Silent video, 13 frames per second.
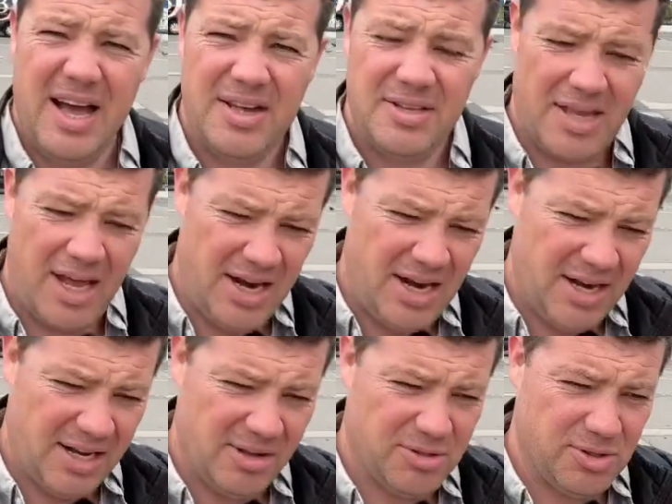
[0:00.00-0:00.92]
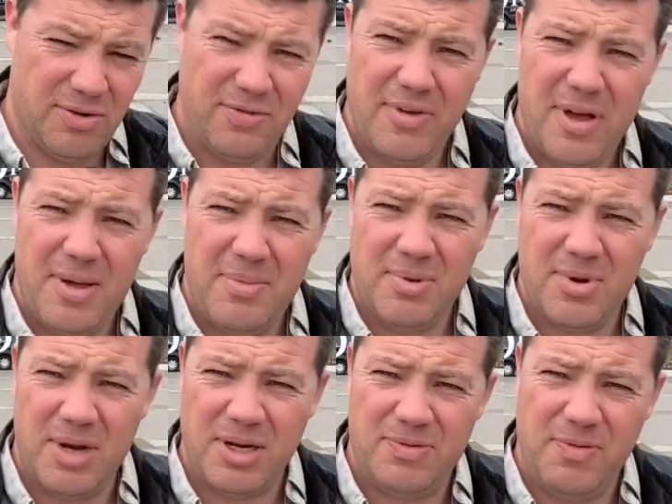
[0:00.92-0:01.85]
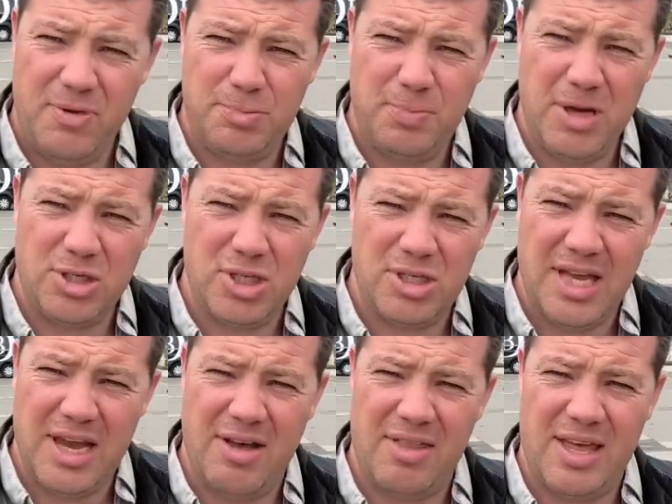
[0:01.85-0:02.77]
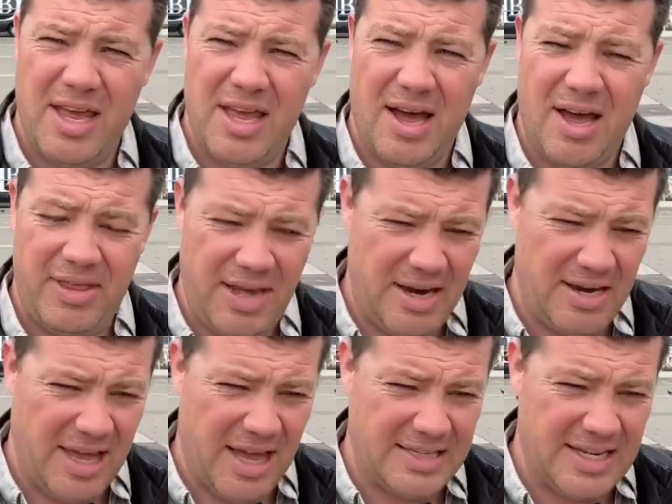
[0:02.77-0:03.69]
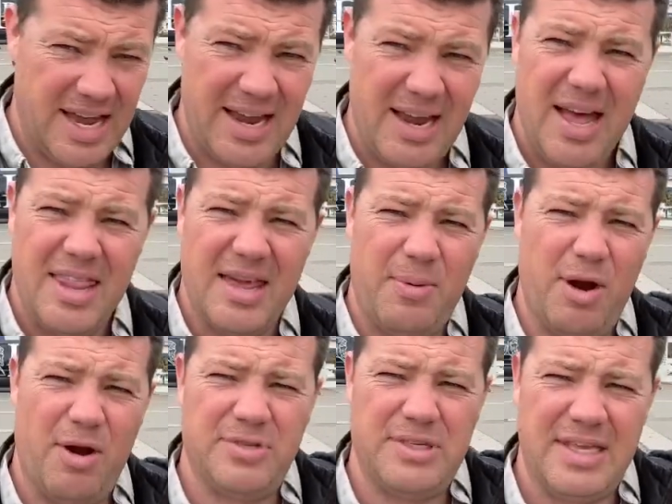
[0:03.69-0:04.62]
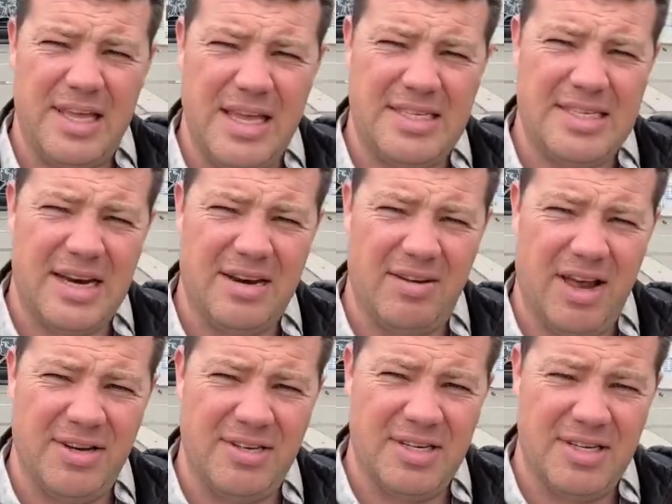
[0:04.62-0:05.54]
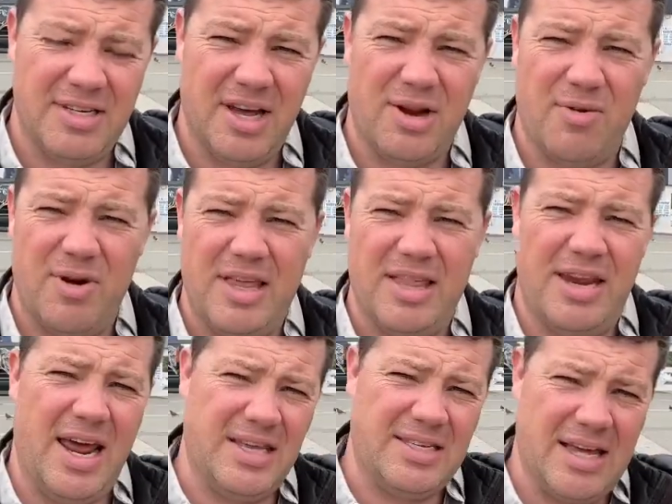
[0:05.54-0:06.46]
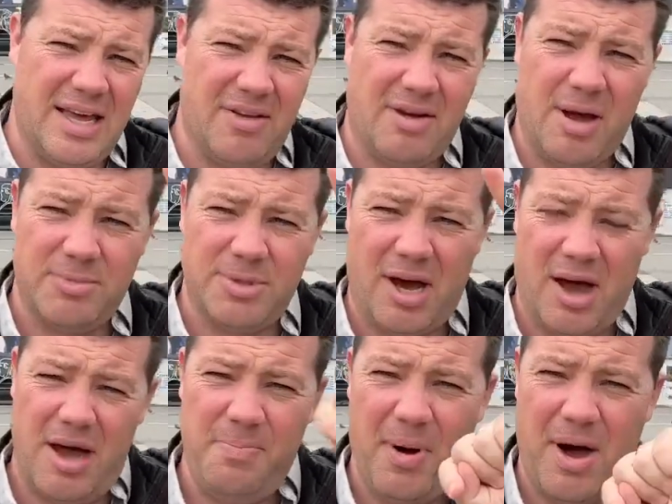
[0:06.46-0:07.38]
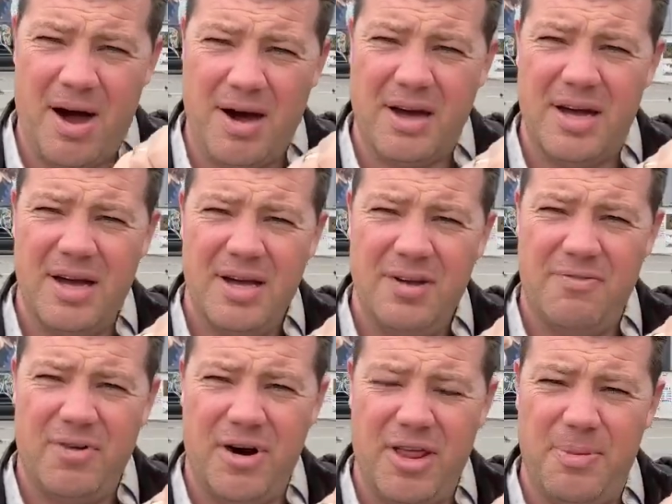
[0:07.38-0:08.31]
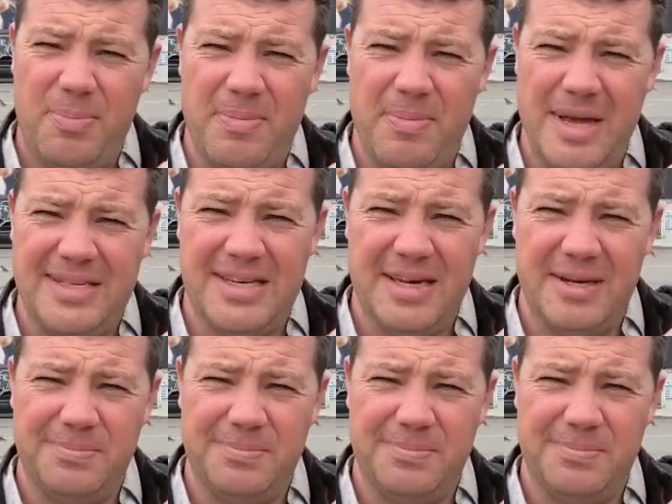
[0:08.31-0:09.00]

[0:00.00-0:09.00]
They had a little sort of few speeches here at the end of that day. They went off to the east end of London, agreeing that next day they'll come to Hyde Park for another big meeting.